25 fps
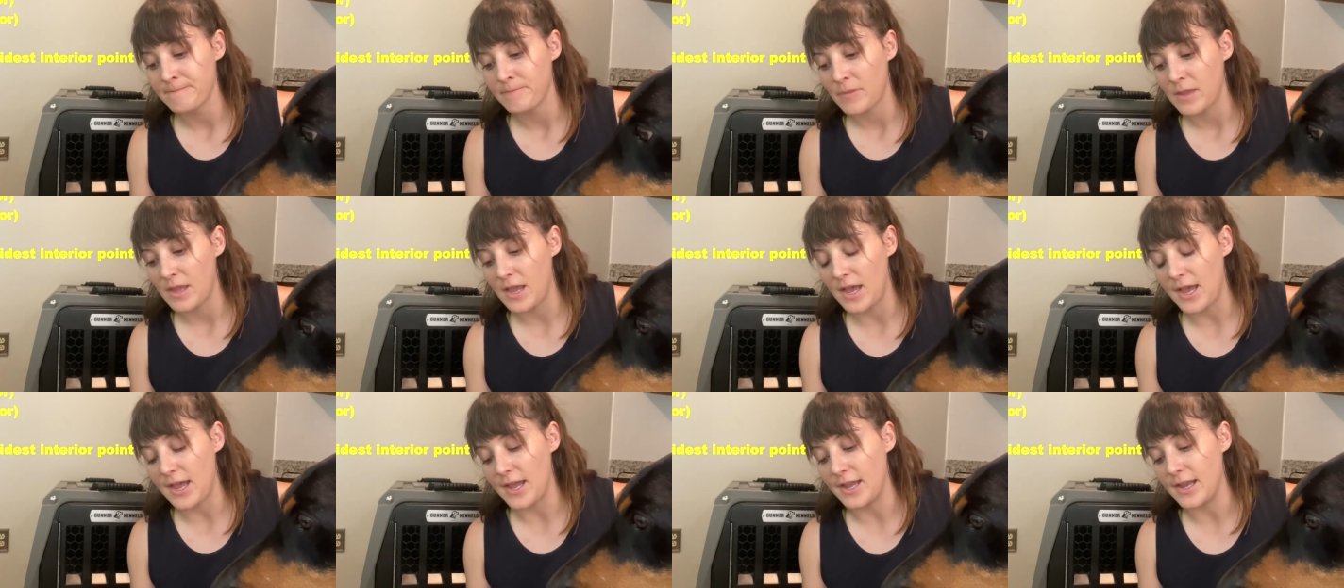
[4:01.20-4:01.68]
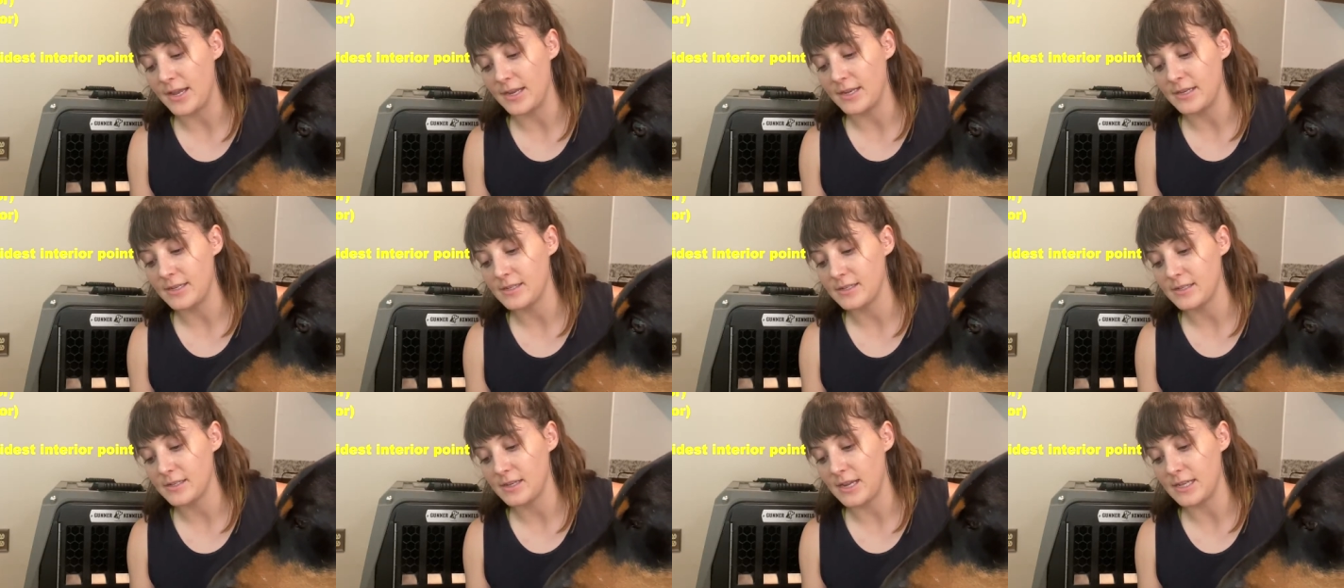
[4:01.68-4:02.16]

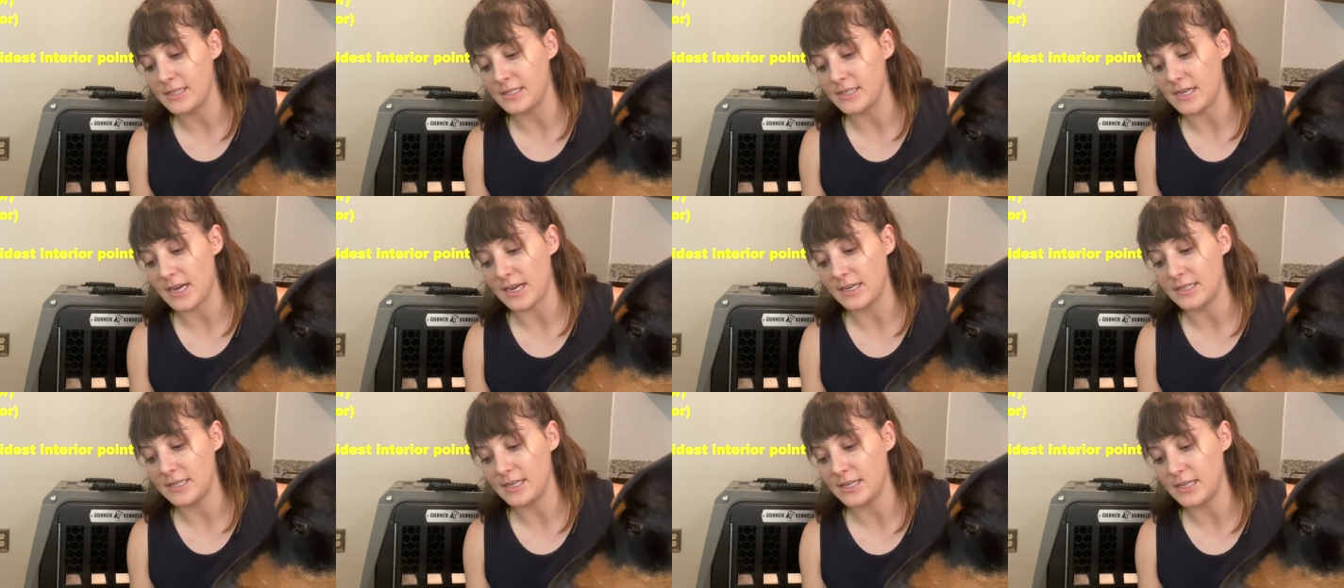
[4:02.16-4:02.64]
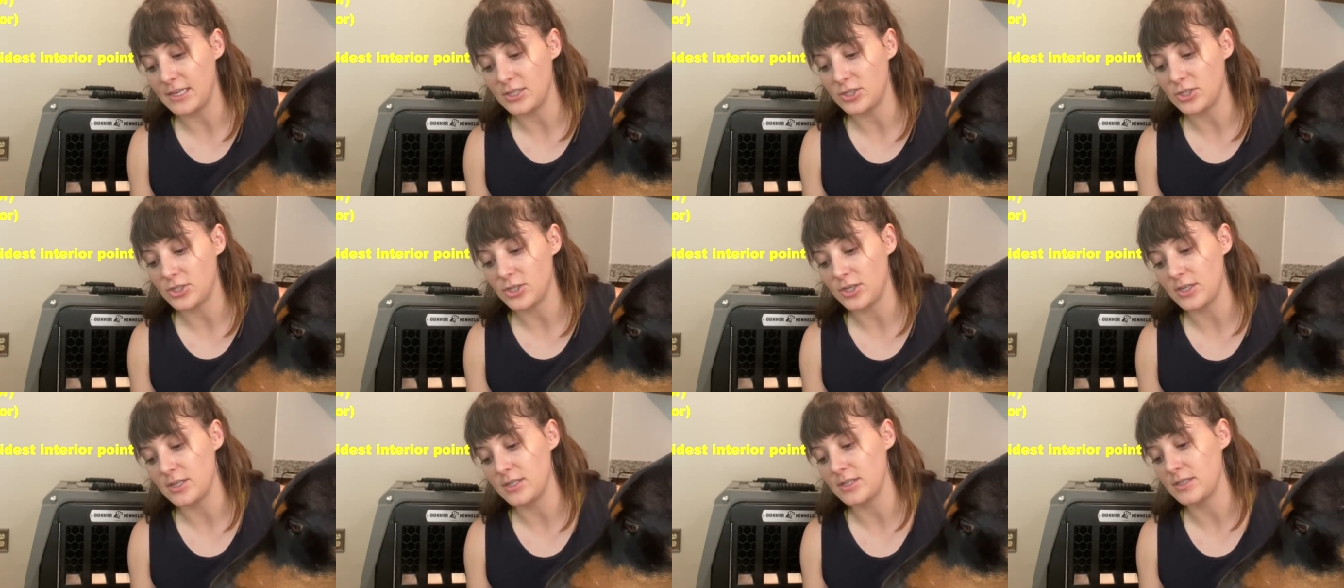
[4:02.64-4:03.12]
And it's 19
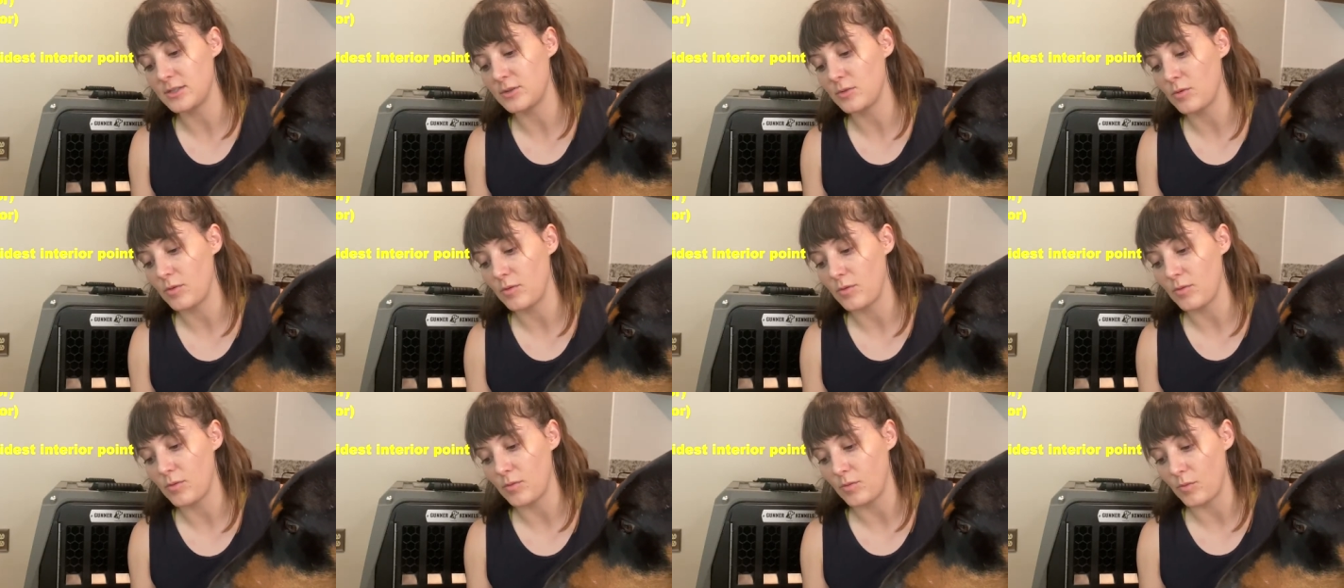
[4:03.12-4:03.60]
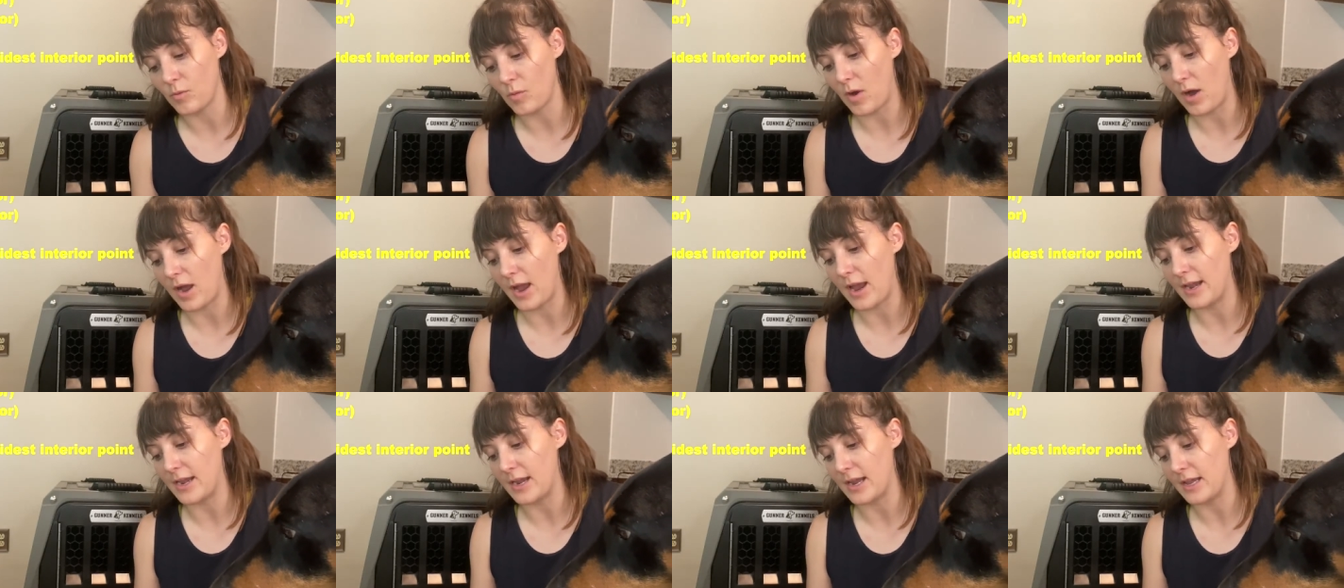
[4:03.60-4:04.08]
inches
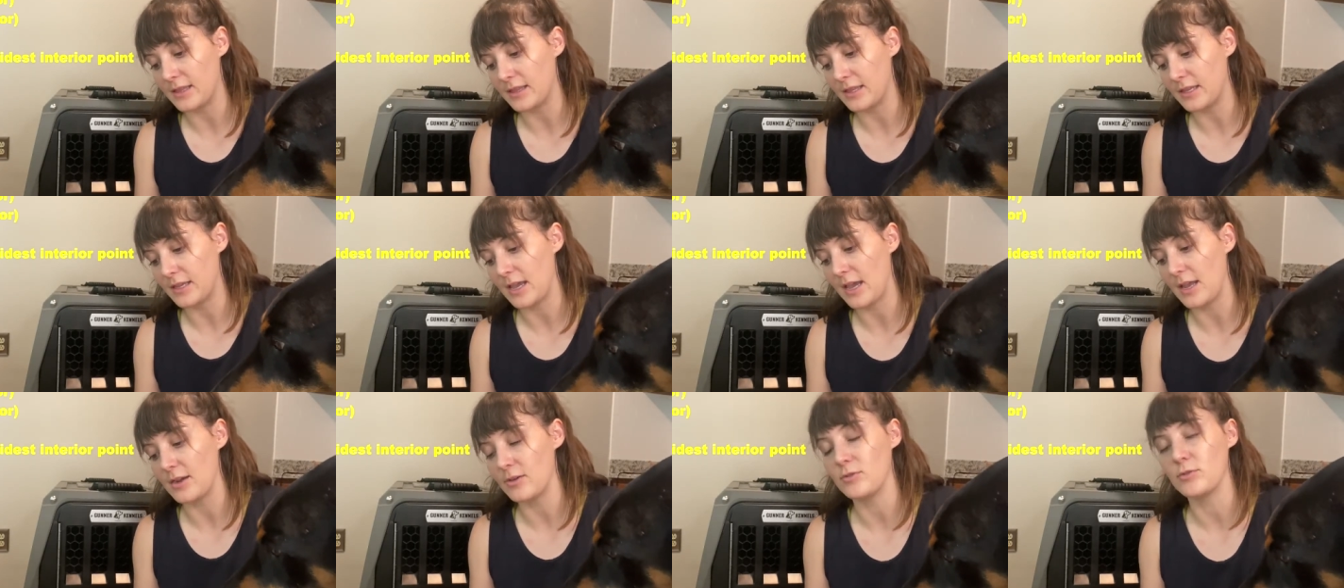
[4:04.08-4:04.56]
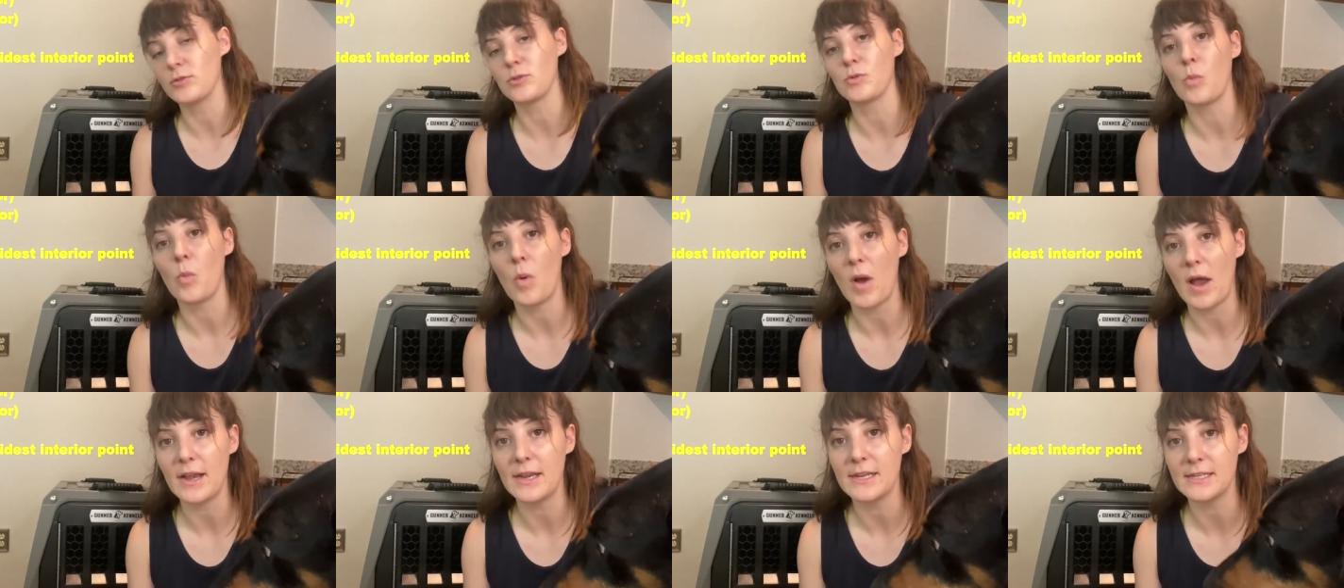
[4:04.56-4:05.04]
wide at the kennel's
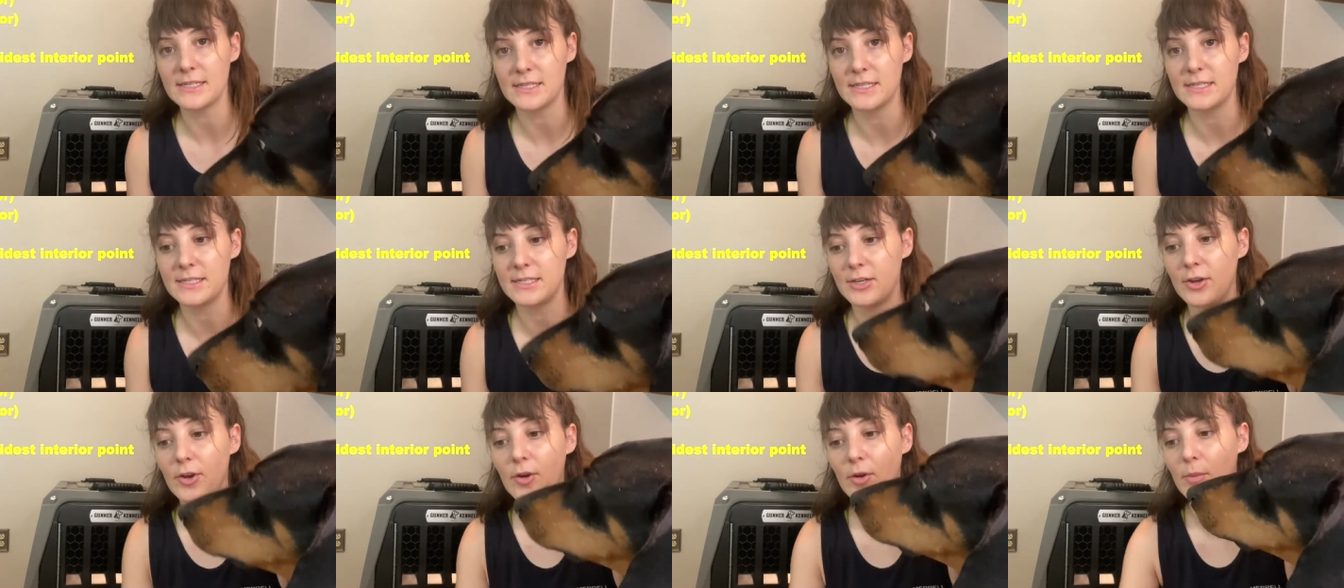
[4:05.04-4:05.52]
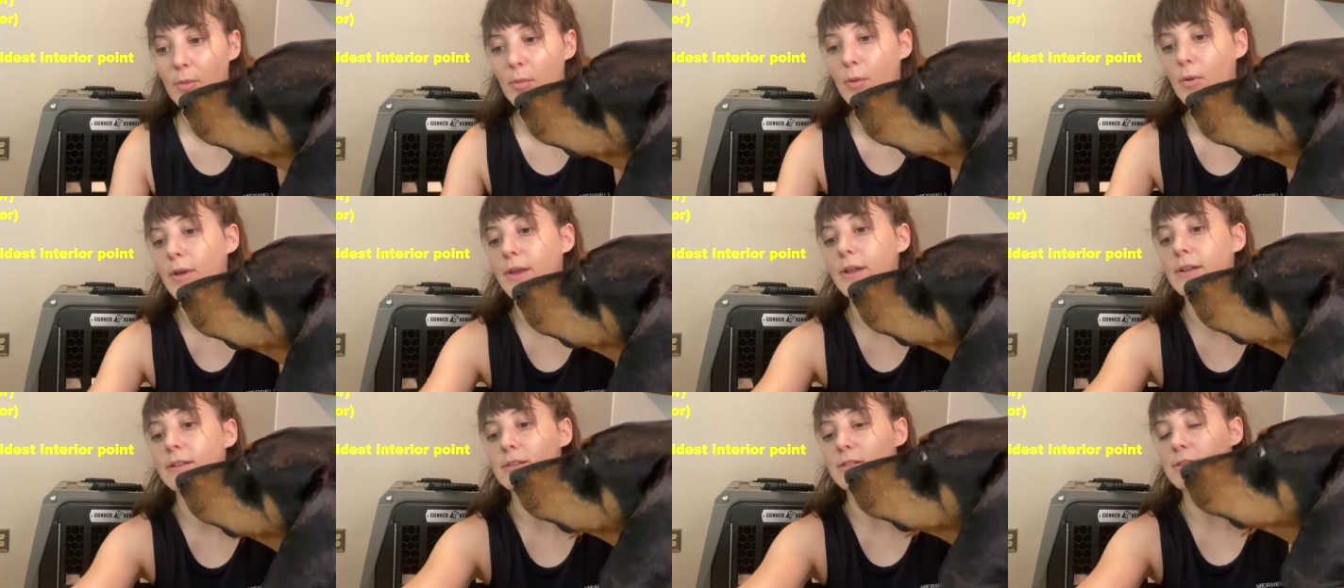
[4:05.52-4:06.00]
widest interior
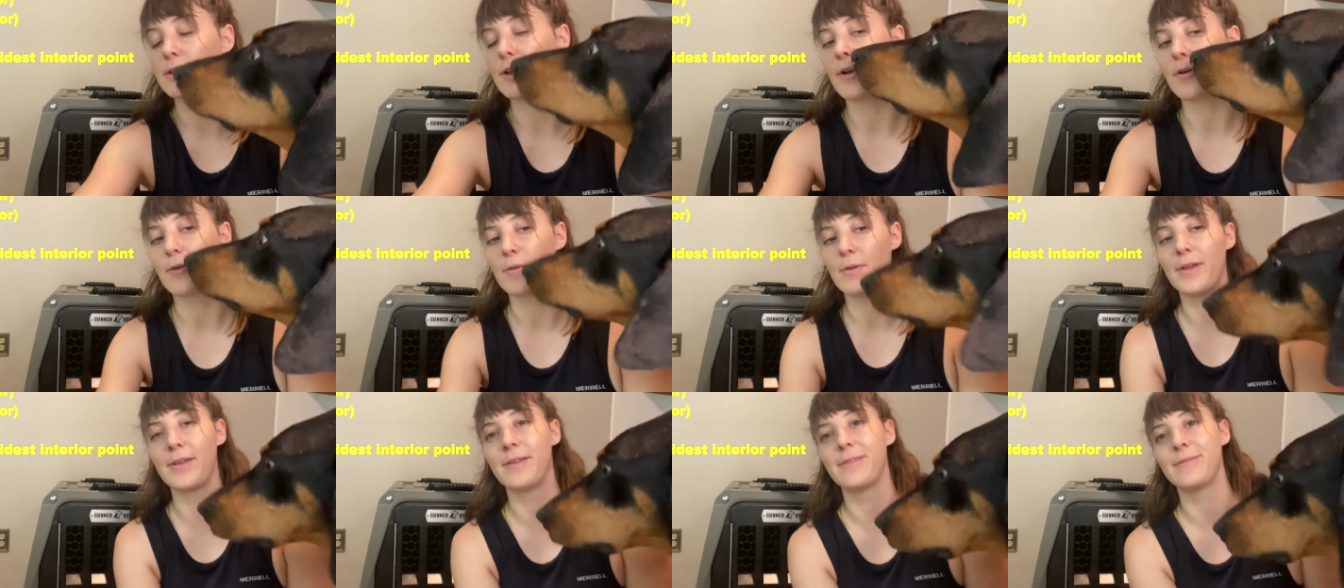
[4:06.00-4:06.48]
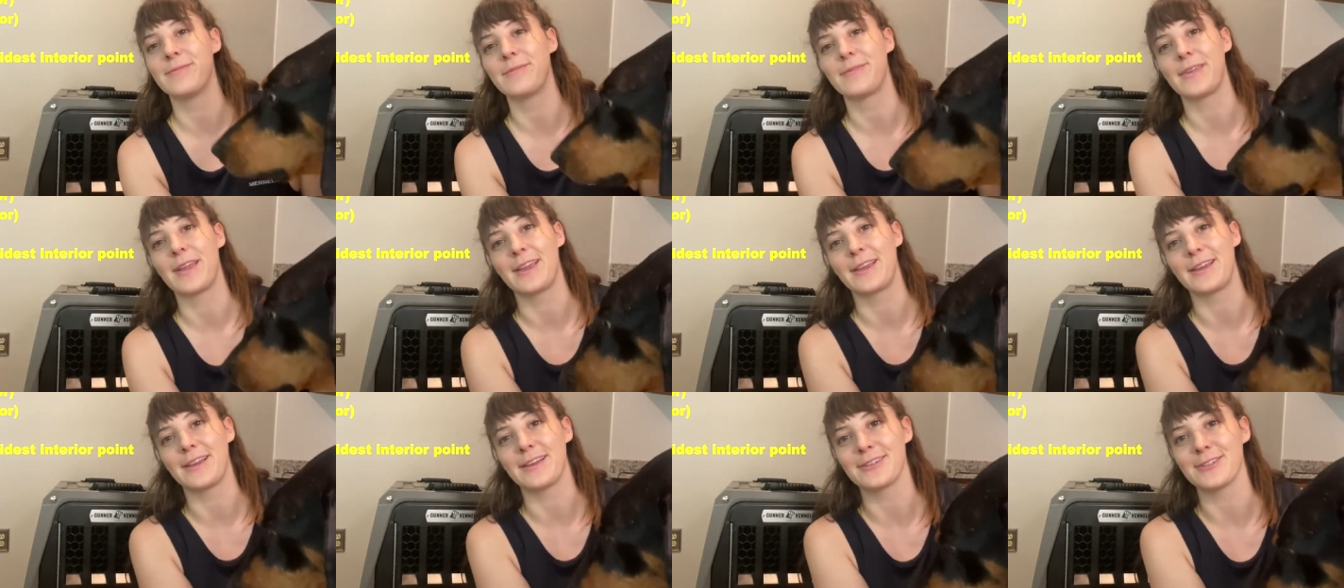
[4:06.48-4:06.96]
point. So,
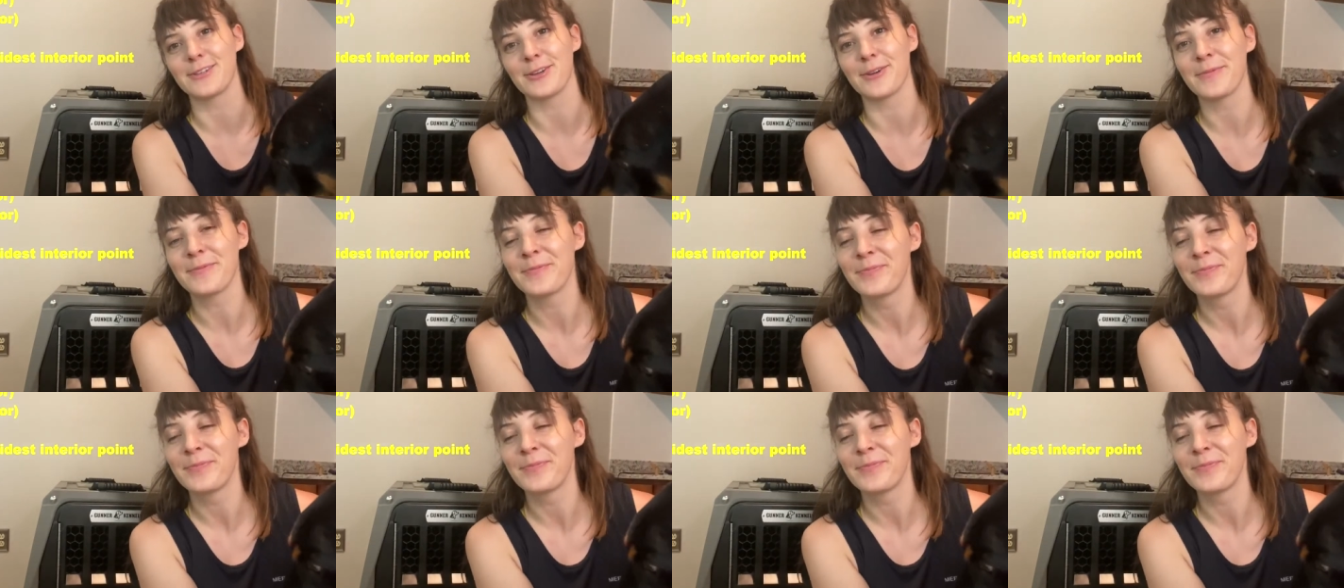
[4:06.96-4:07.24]
okay, sorry.